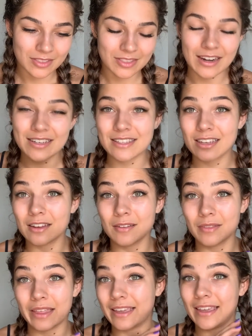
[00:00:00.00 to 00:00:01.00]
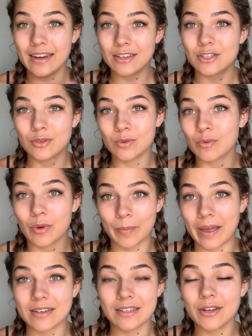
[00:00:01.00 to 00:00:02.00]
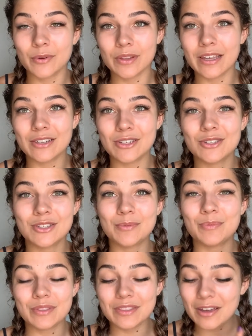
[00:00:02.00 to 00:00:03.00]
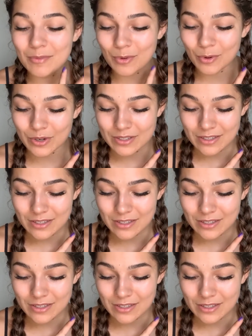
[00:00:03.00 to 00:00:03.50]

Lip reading: that is going to like get into a romantic relationship with them or is